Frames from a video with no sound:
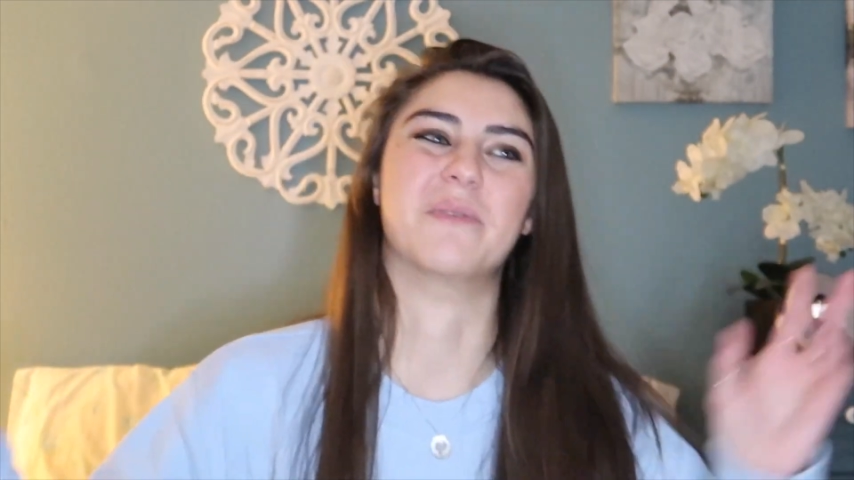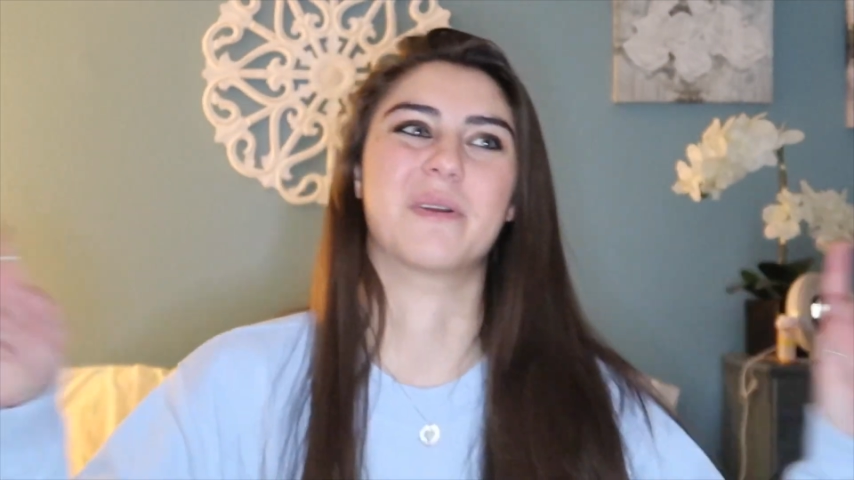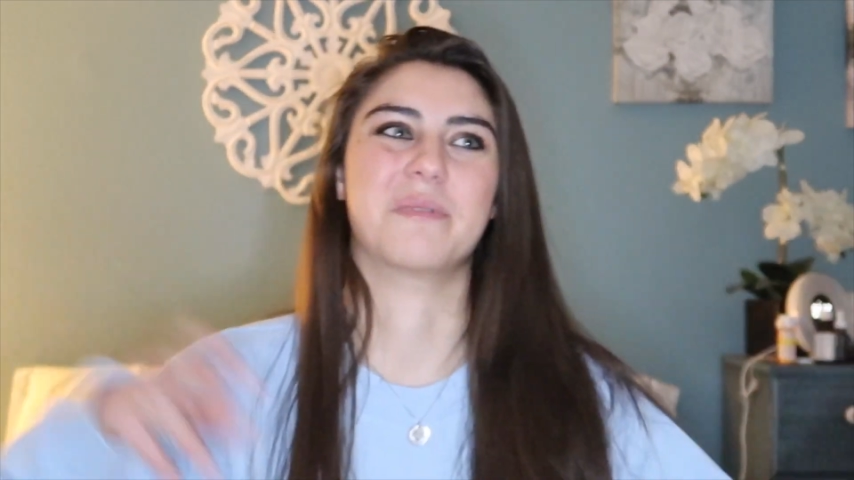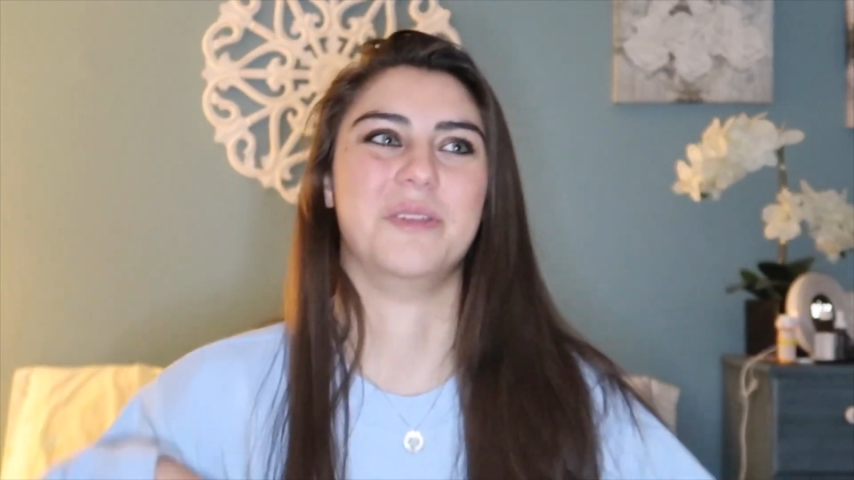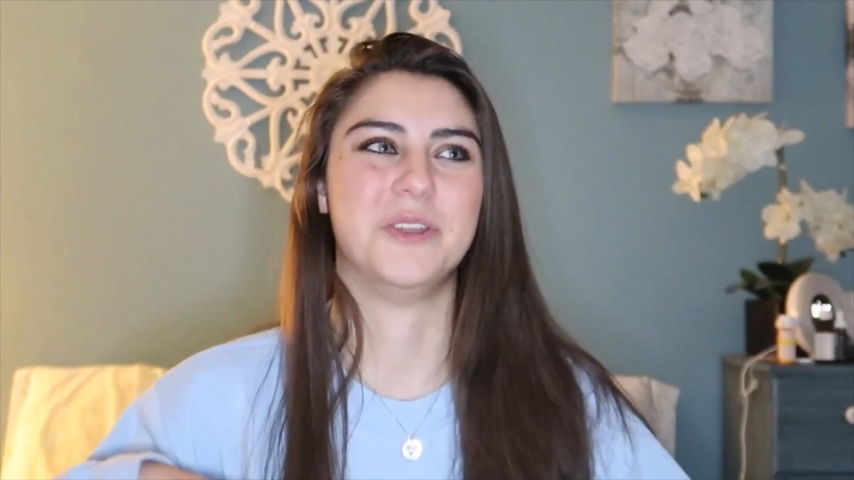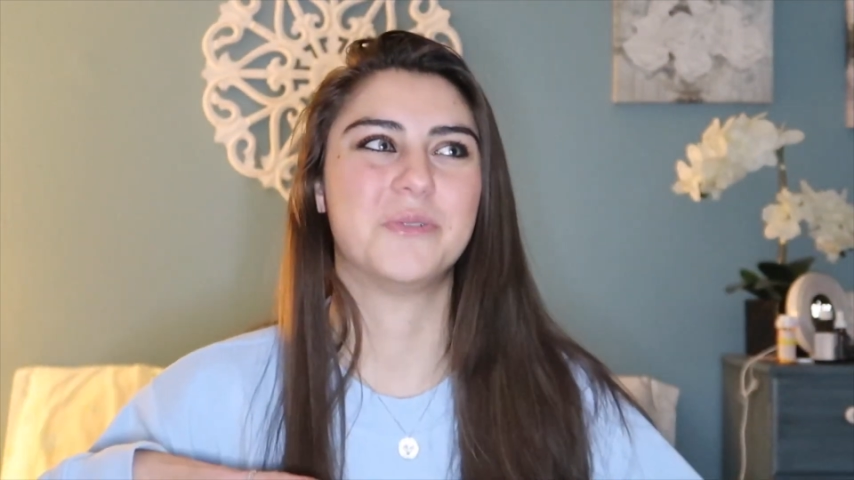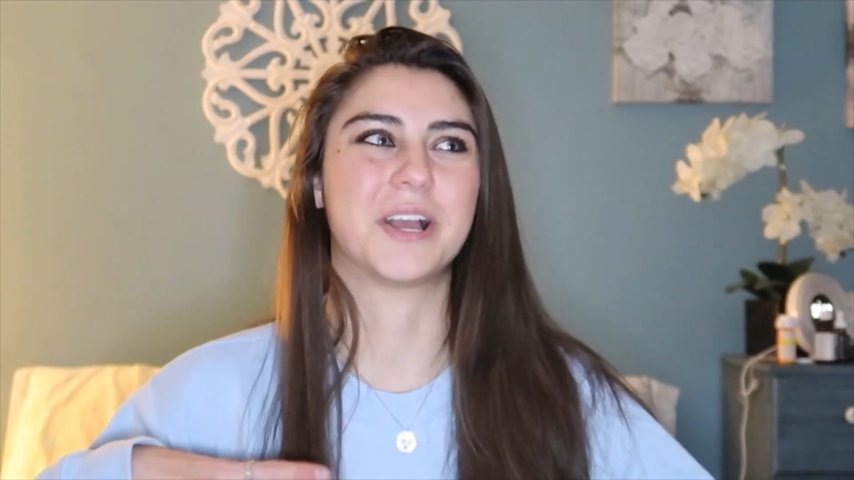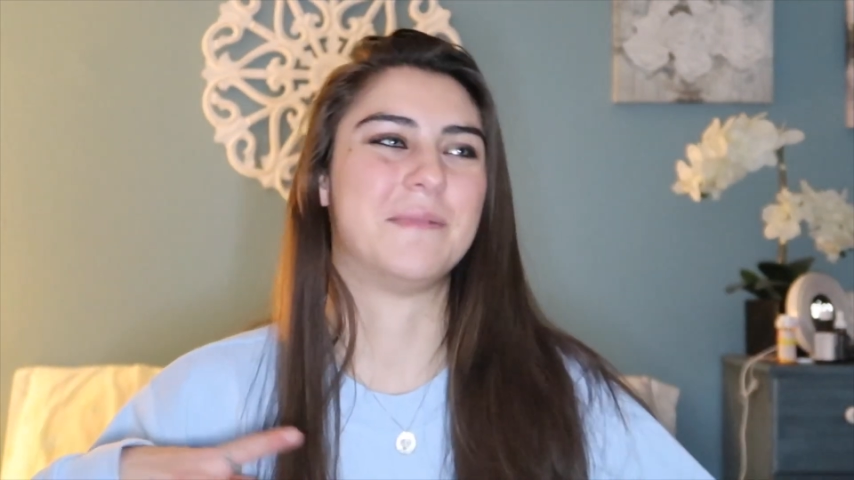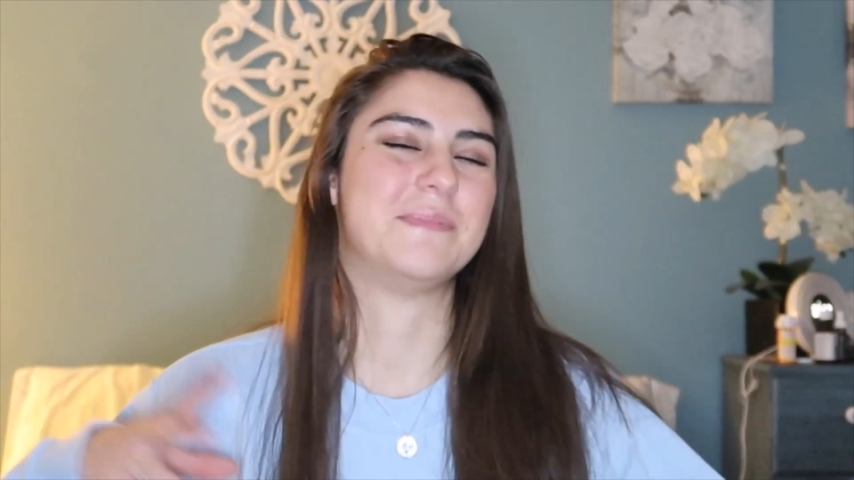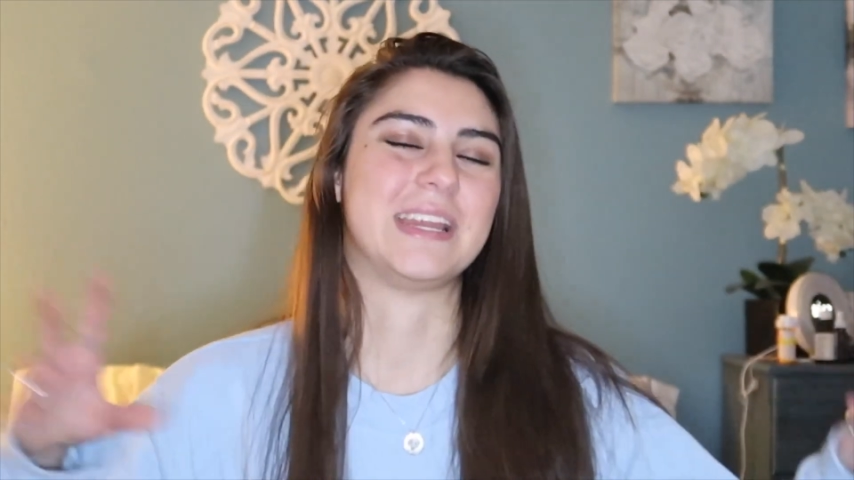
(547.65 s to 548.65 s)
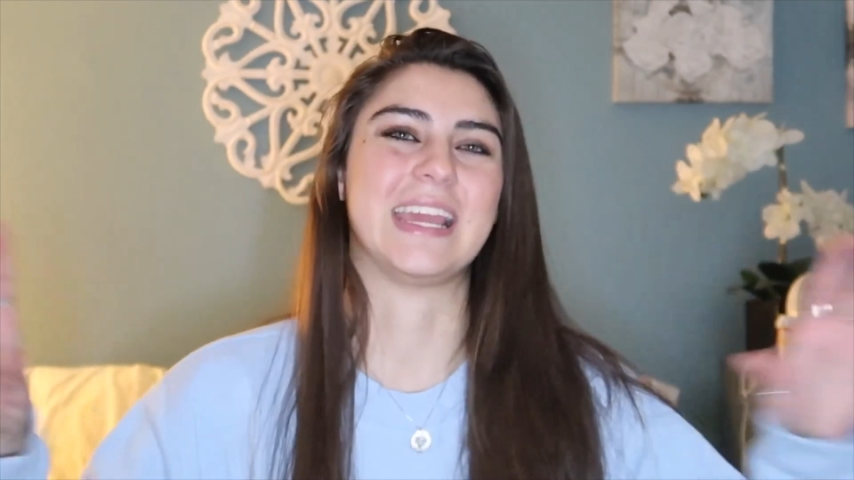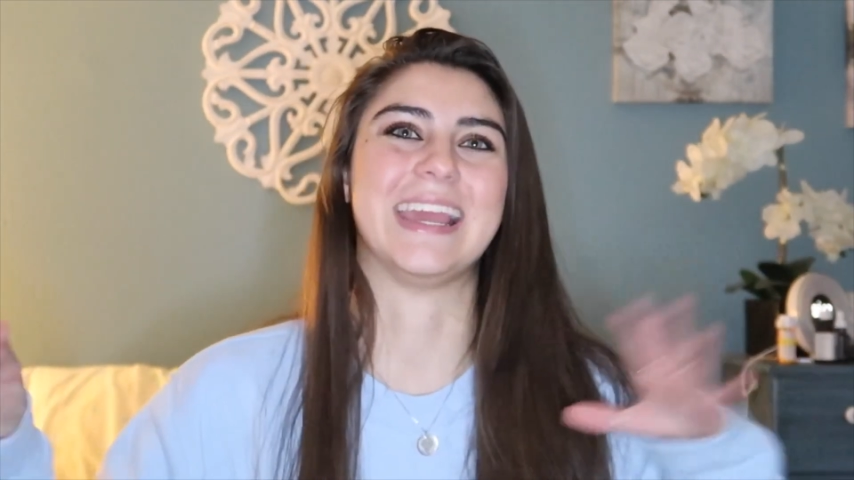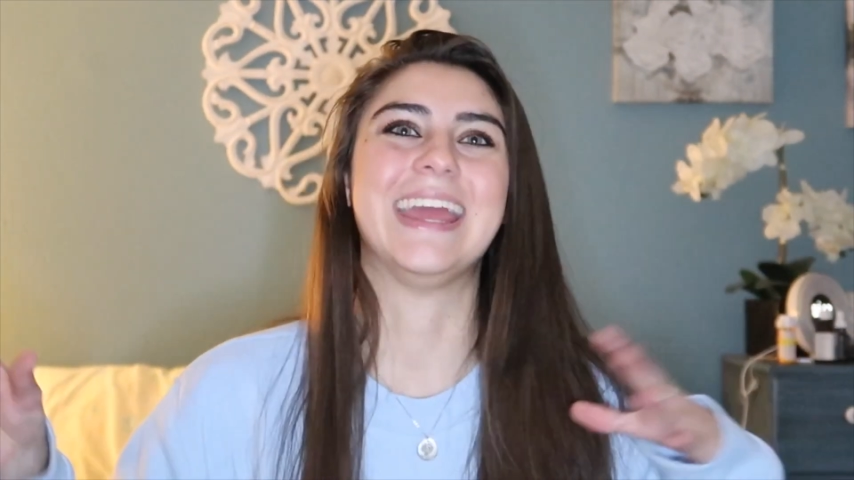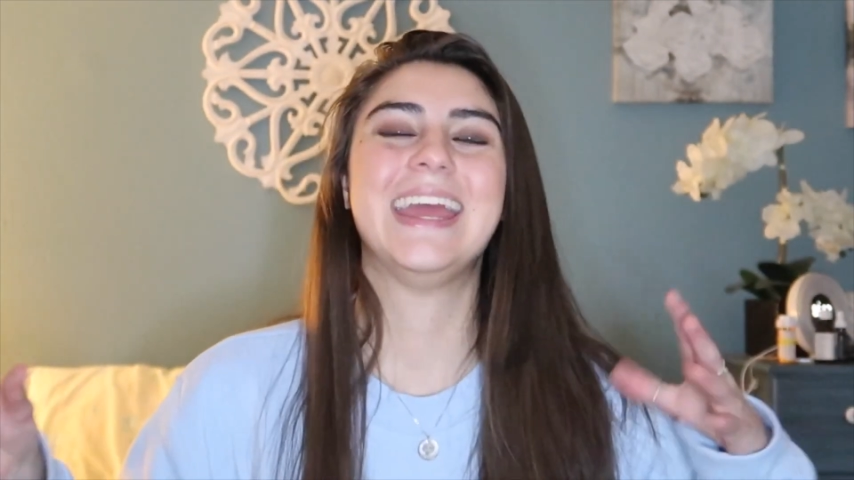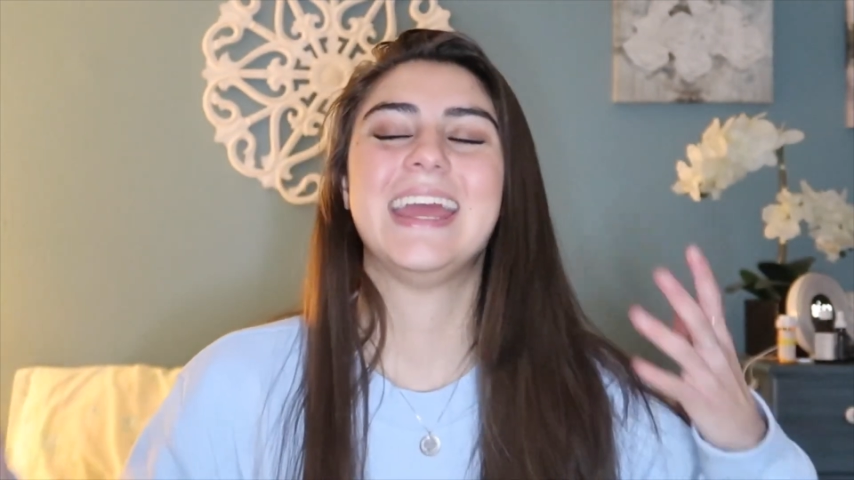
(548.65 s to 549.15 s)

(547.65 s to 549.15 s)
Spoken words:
went with a new company,